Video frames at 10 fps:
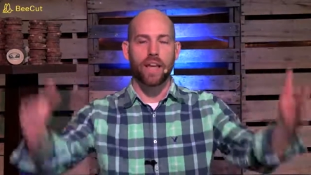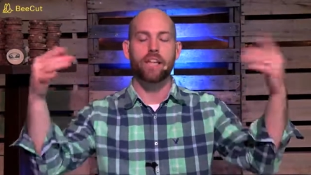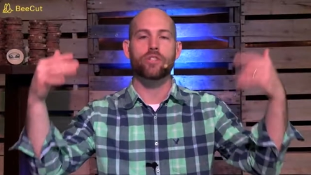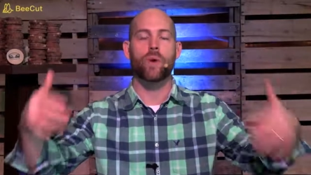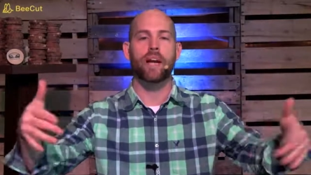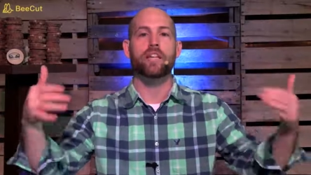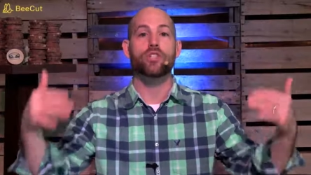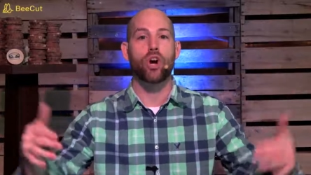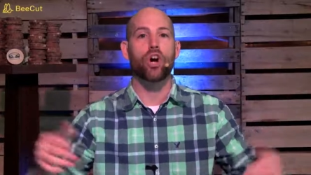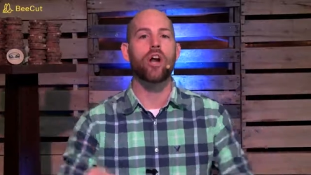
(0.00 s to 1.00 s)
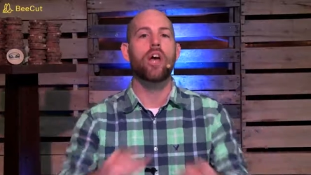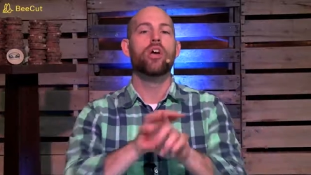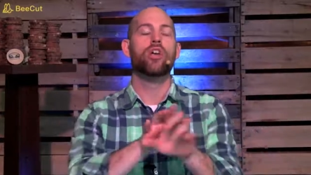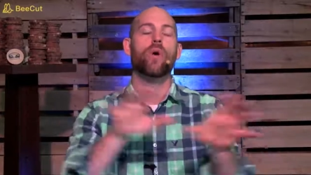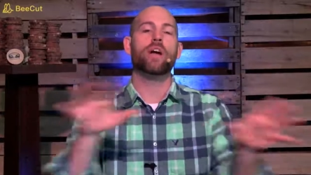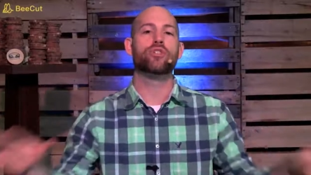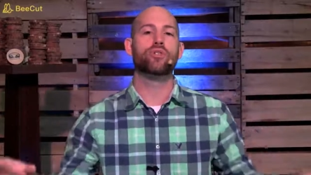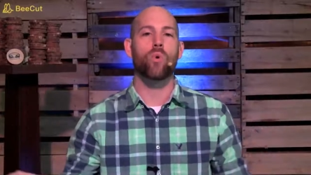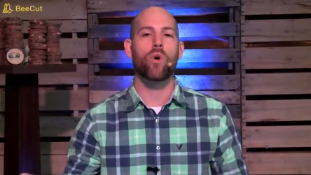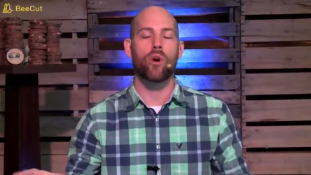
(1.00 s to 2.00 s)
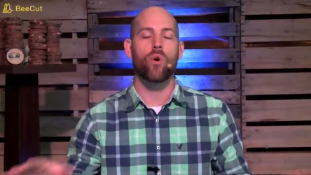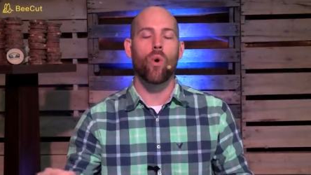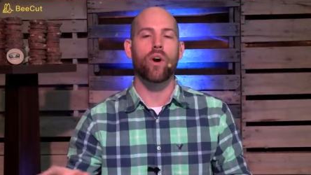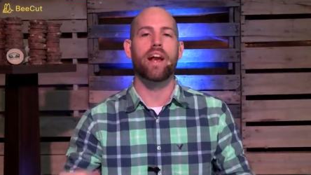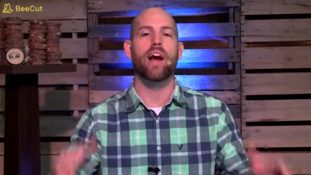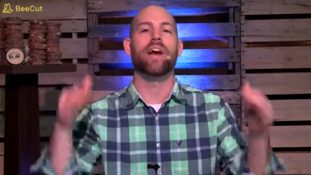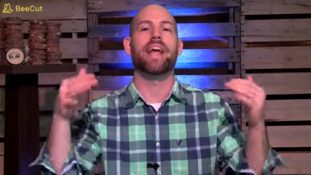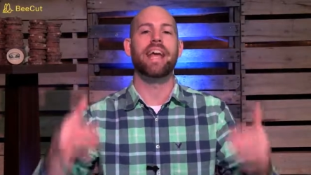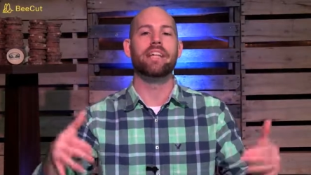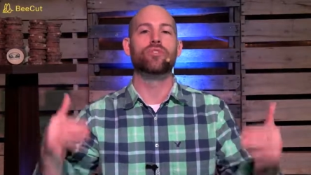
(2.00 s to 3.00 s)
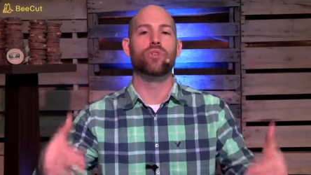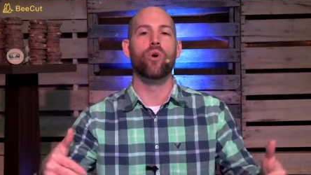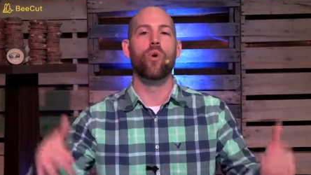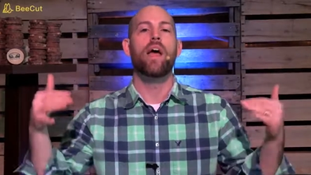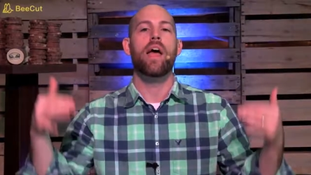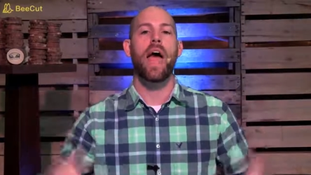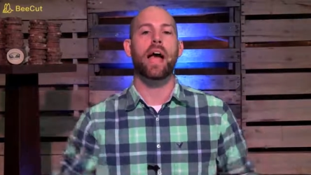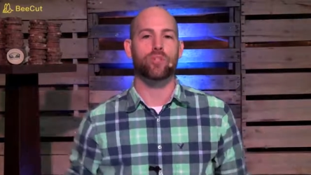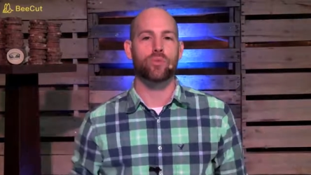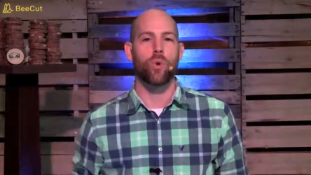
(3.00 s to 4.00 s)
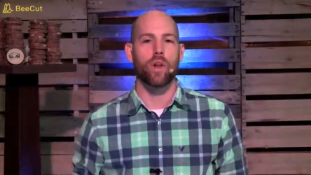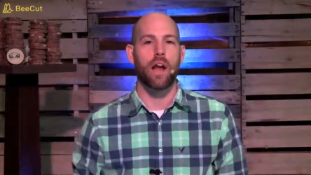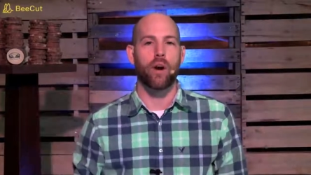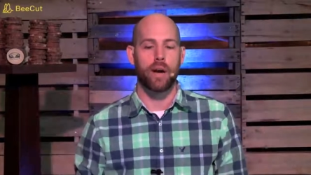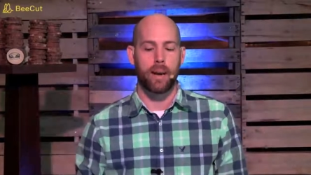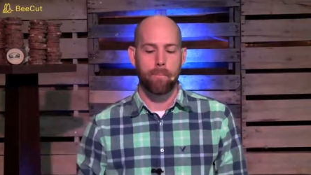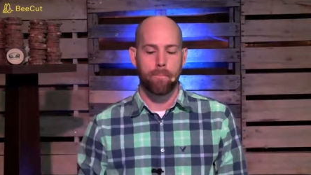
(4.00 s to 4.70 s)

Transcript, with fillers: He is ready to turn your, extra- your ordinary into extraordinary.